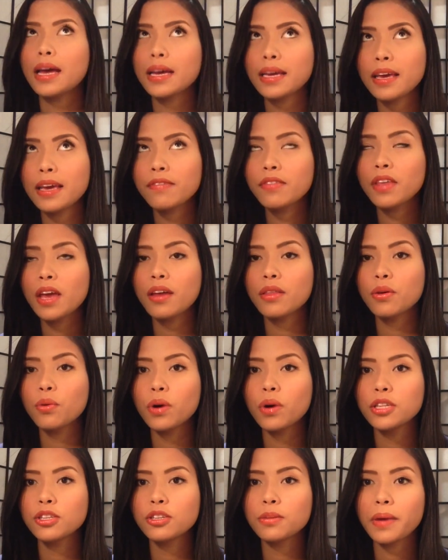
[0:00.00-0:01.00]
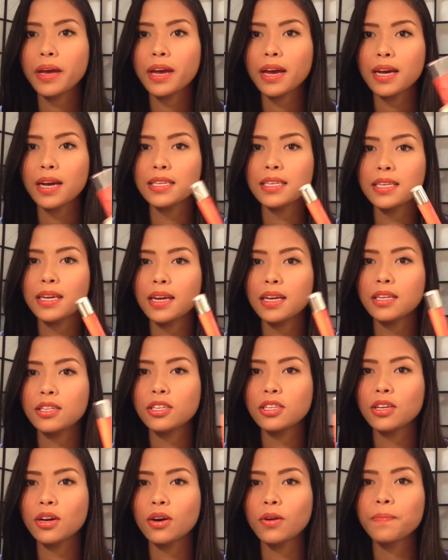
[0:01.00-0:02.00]
give the other one to my cousin, and
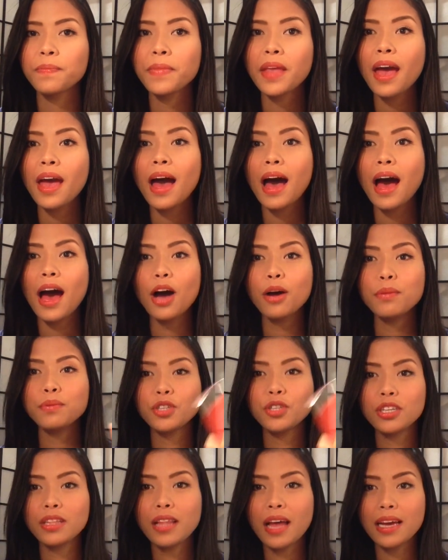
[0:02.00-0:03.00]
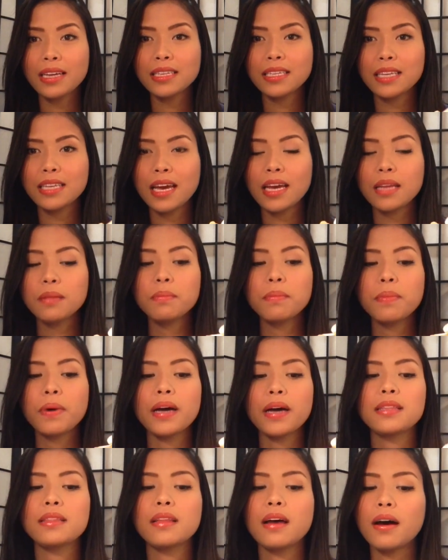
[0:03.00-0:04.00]
so I hope she likes it.
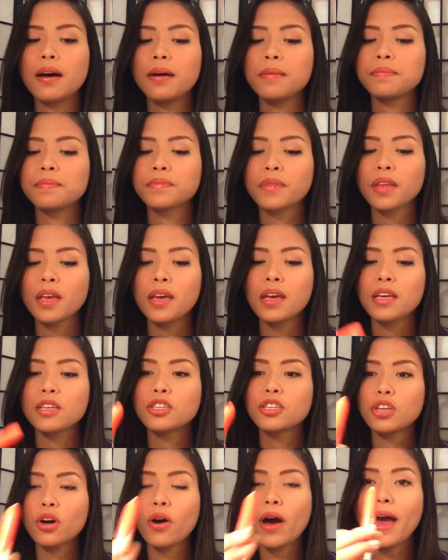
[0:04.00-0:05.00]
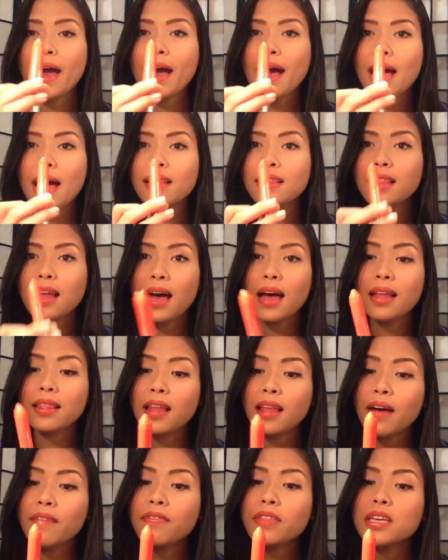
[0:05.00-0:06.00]
But so I
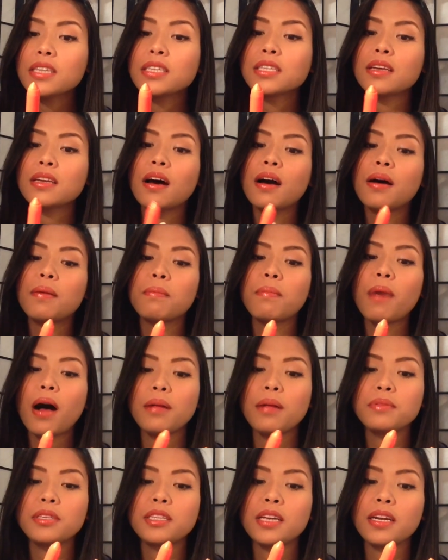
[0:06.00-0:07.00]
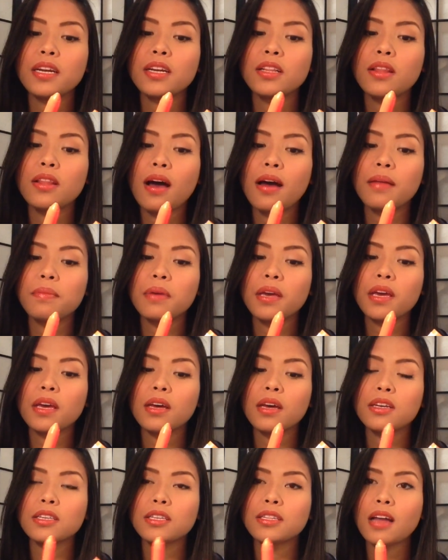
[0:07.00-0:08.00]
love this balm stain a lot,
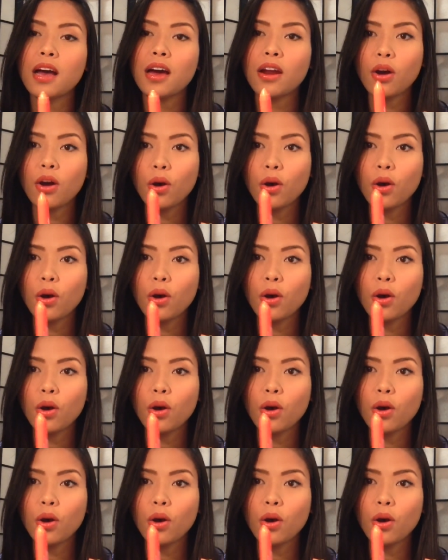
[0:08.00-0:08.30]
because not